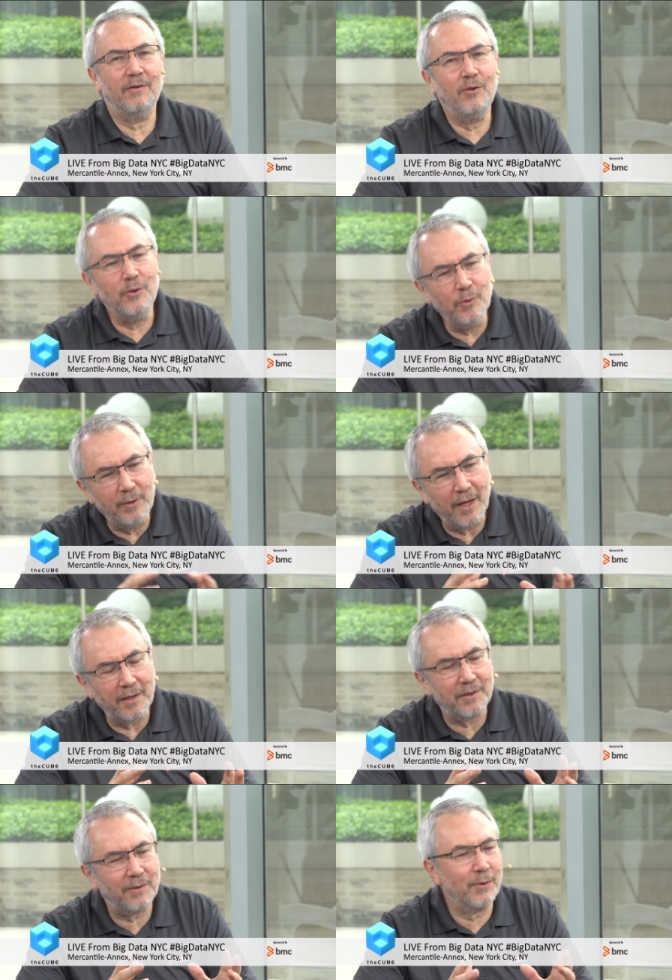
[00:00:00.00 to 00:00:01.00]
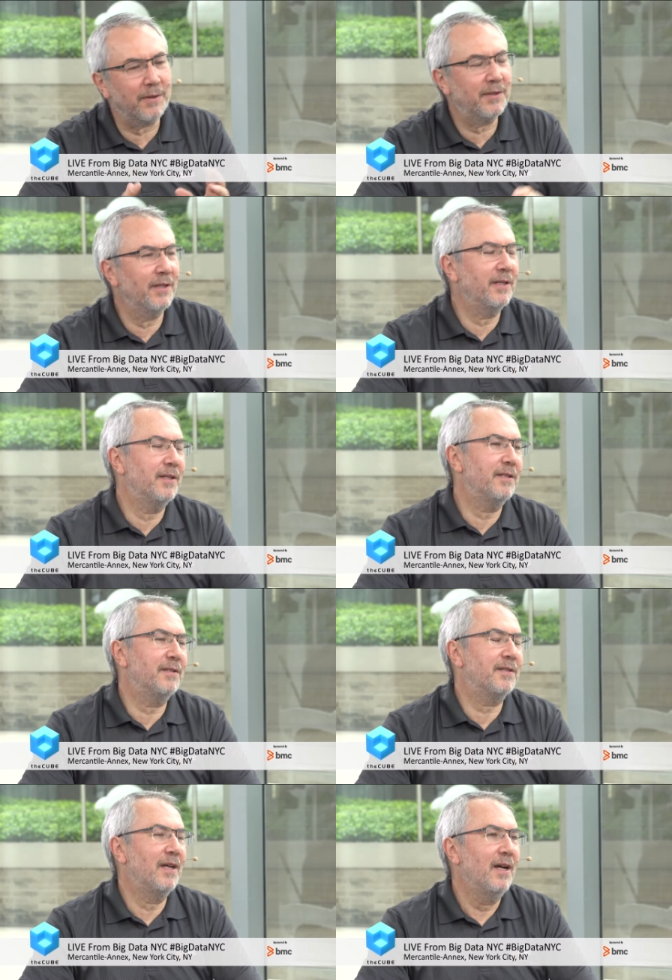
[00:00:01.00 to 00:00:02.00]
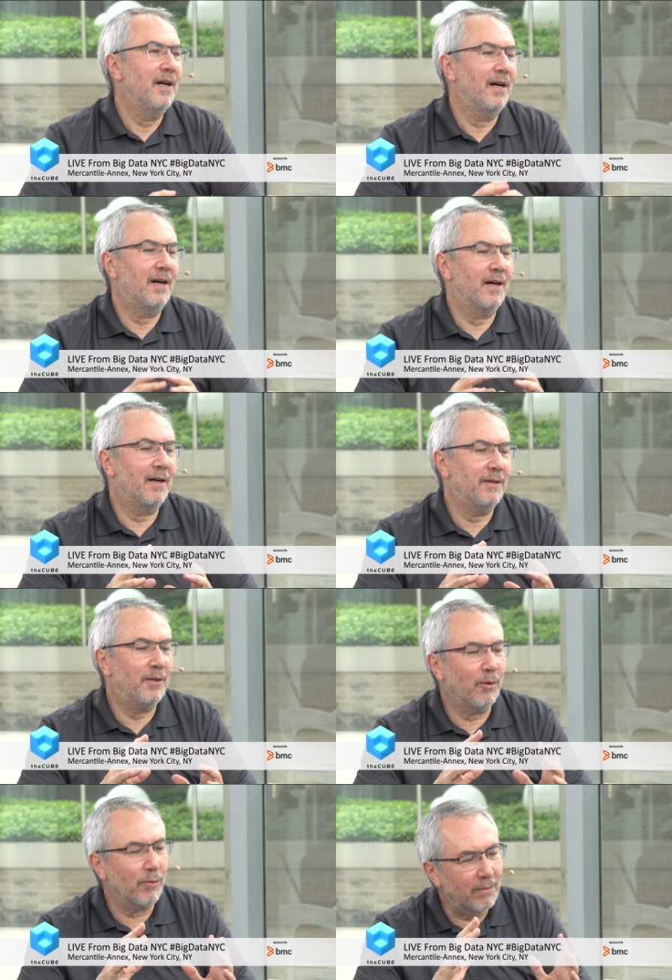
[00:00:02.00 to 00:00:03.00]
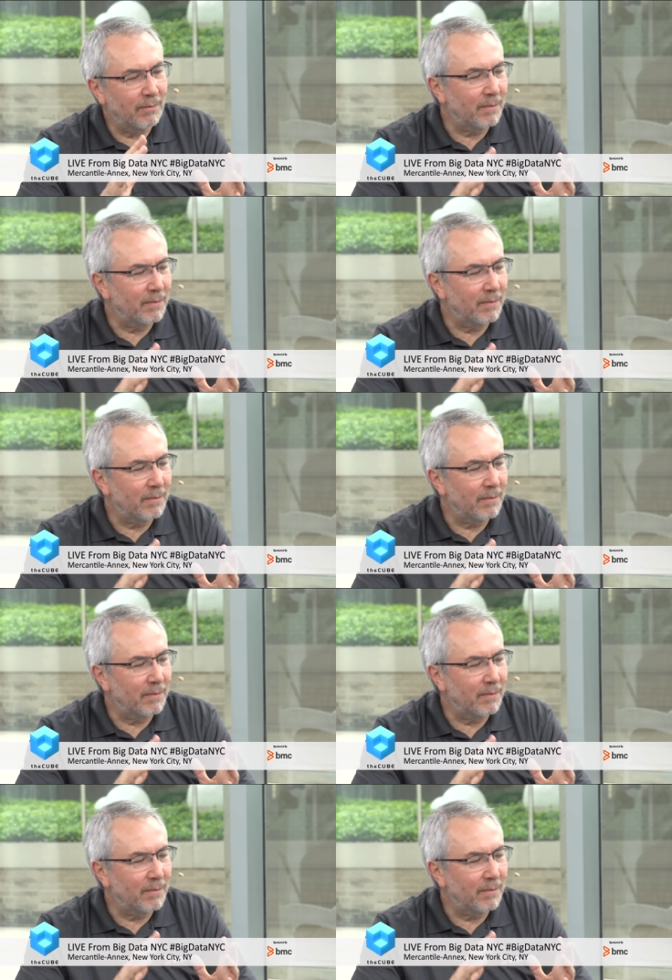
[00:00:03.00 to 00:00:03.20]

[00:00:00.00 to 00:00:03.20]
new data sources, uh, you know,